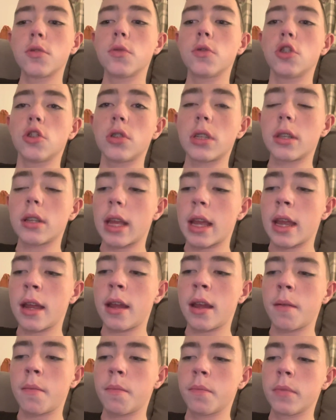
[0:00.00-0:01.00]
We just
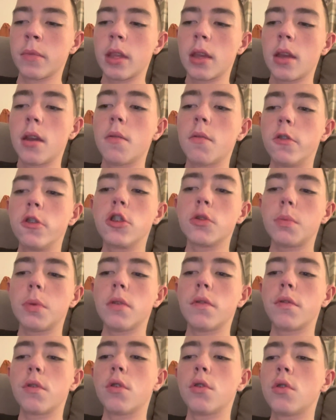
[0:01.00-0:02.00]
um, we've just been
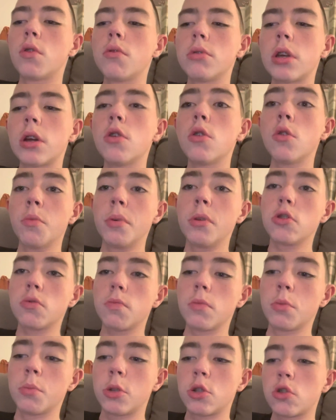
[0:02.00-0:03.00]
through. No doubt we'll be
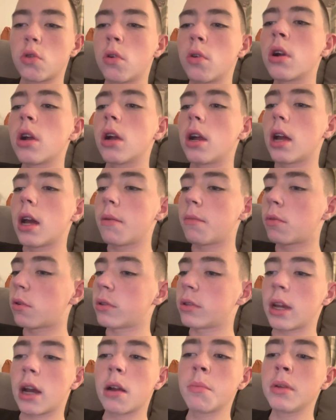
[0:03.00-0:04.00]
we'll be stronger. We
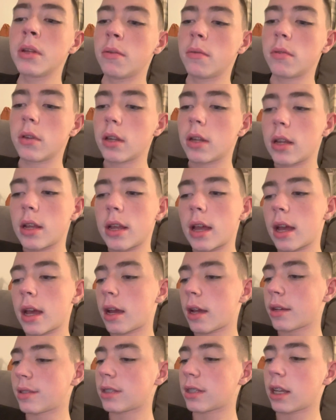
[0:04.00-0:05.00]
already have been.
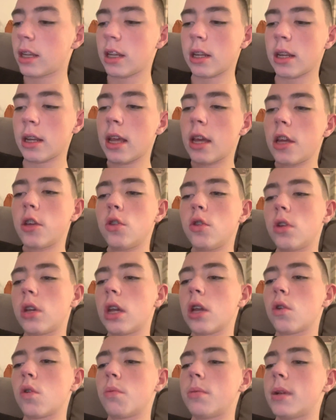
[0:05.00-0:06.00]
Uh, signing
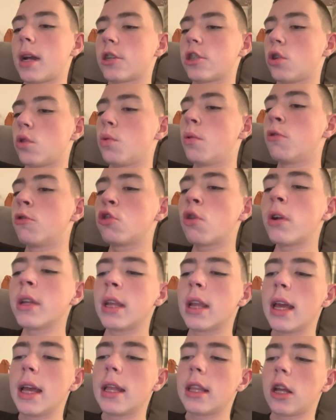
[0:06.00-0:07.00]
Yuki Kobayashi, who will join
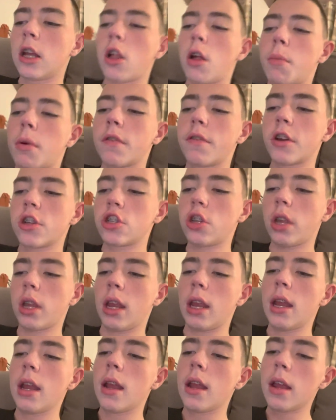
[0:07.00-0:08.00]
the club officially
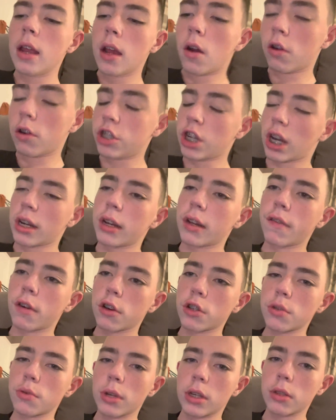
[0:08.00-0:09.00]
on January
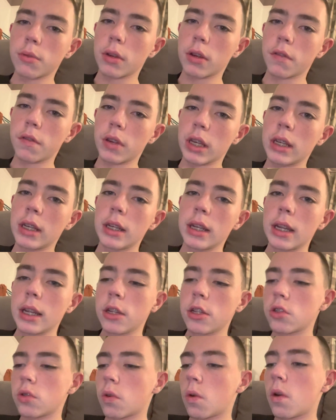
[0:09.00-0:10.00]
first, twenty twenty three.
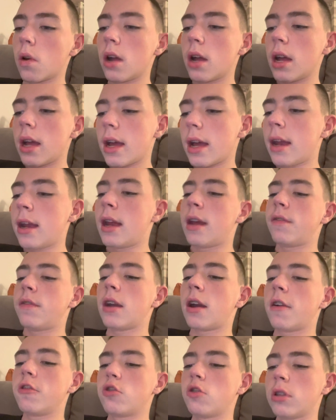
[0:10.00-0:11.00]
So, uh, if
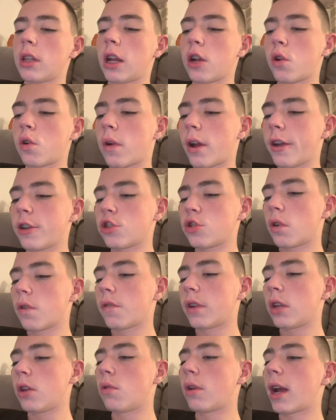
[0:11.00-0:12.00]
you enjoyed that quick short
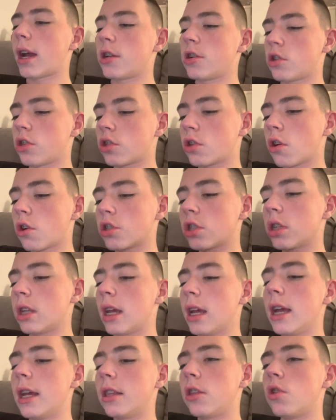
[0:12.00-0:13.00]
video, guys, discussing
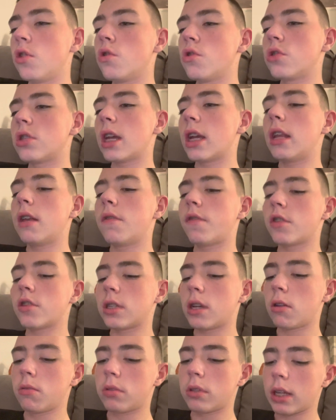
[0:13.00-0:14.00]
the new signing for
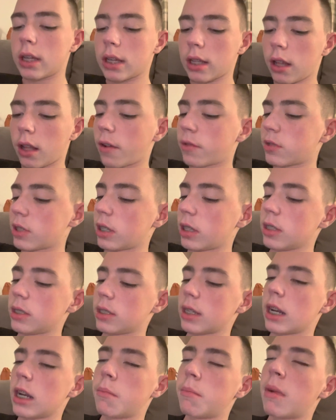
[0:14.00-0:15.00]
Celtic left-sided
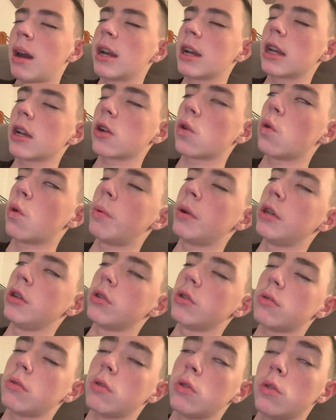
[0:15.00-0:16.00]
centre back Kobe
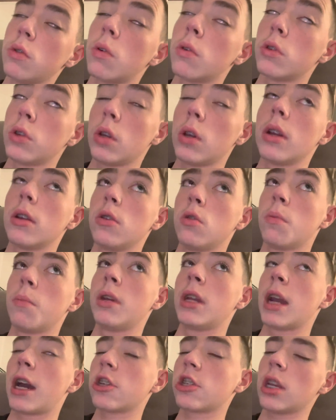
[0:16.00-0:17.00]

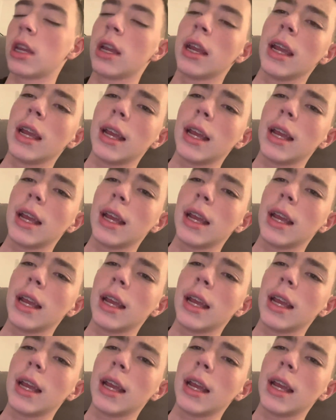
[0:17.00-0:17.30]
Yubiashi.